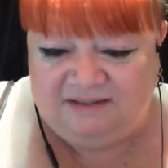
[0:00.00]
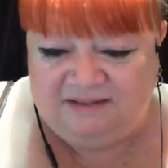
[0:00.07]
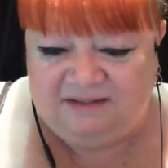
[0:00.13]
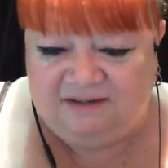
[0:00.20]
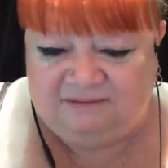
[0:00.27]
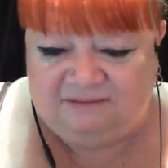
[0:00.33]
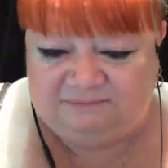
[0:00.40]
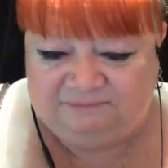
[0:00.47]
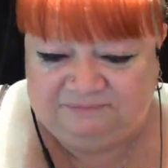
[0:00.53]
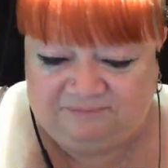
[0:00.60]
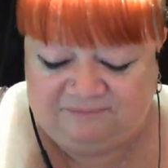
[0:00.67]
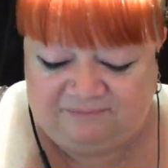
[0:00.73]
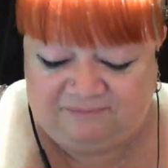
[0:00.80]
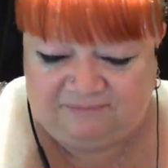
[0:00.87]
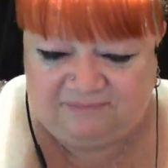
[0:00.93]
you know.
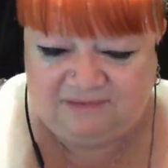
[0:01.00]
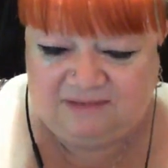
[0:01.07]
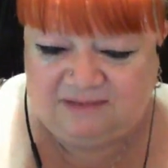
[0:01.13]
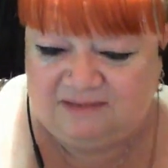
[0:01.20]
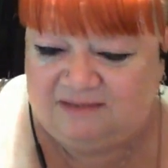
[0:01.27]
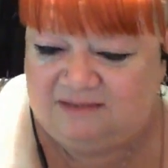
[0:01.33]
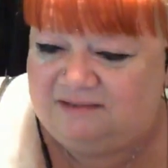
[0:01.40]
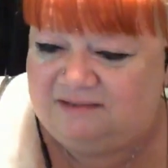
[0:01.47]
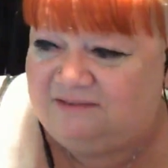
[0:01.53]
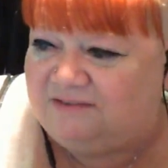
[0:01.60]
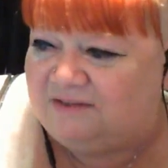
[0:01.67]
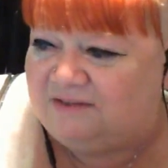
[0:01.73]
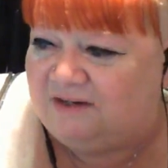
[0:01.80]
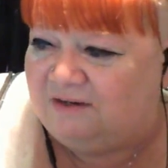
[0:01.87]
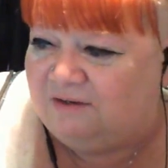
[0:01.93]

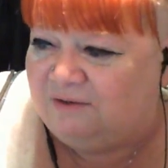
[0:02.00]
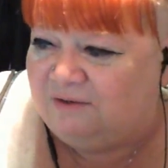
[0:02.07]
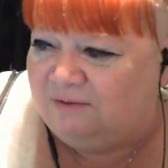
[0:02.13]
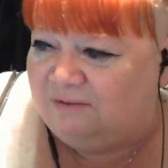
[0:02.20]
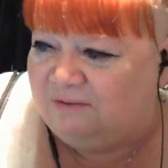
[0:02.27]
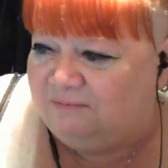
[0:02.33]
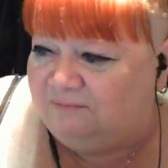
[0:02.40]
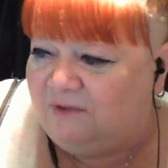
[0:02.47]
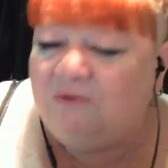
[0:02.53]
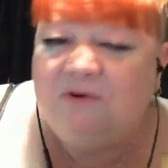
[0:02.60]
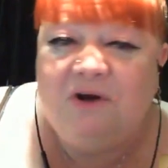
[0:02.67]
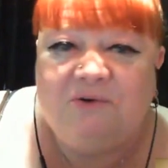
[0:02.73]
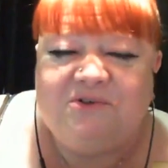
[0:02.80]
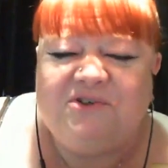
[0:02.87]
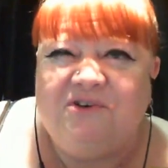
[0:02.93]
So,
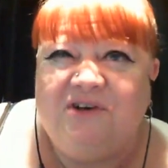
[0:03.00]
oh no,